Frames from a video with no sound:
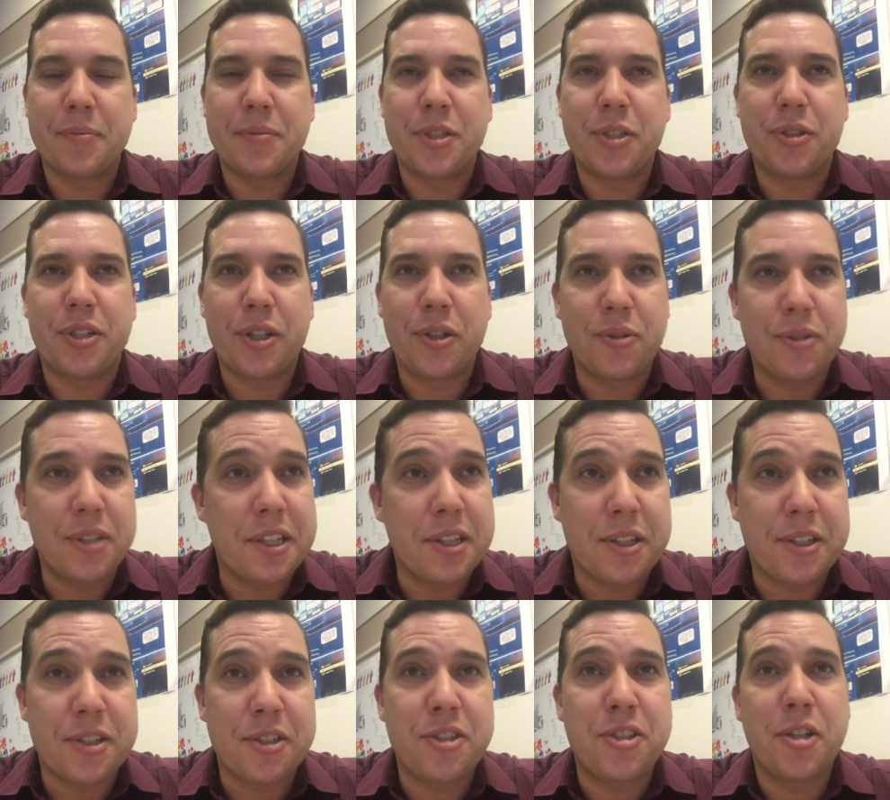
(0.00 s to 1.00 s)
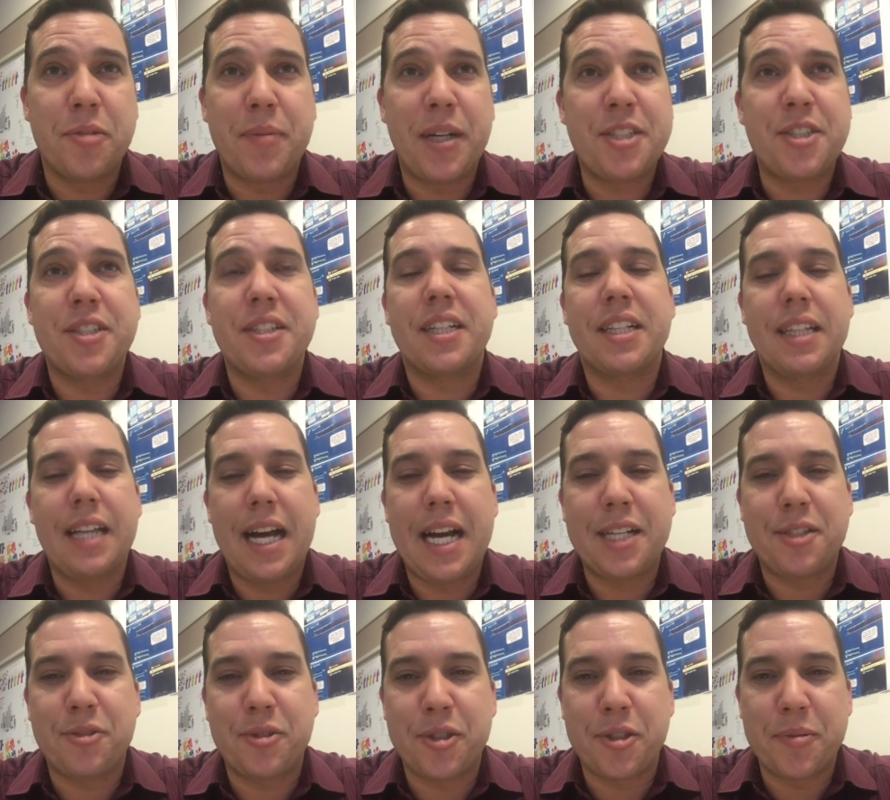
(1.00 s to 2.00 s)
You can only learn so much in the
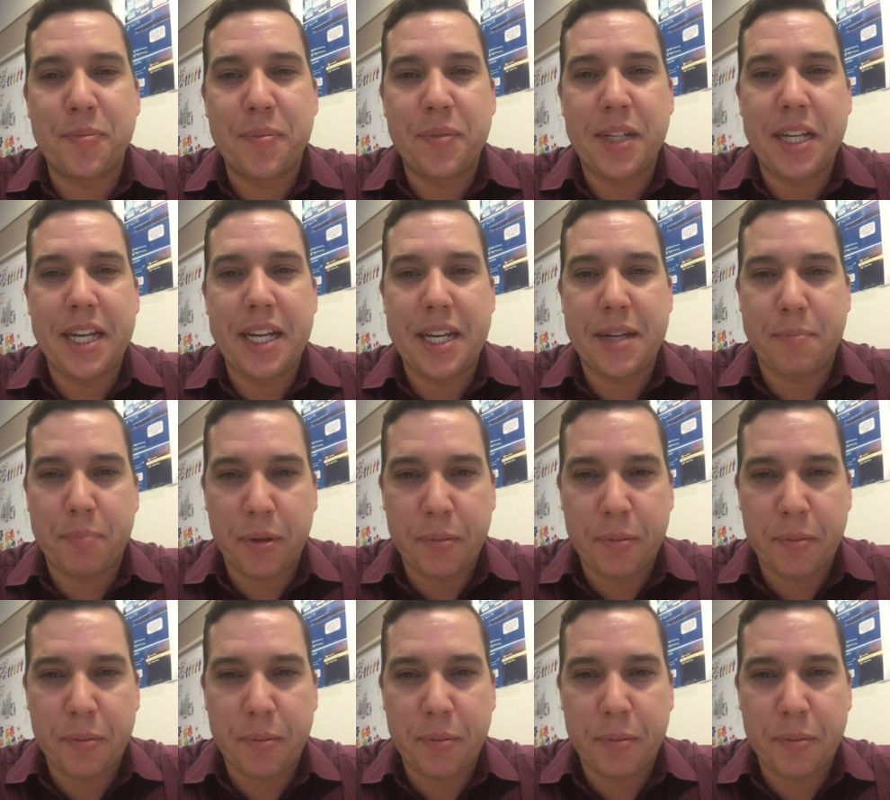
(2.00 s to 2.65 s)
classroom. It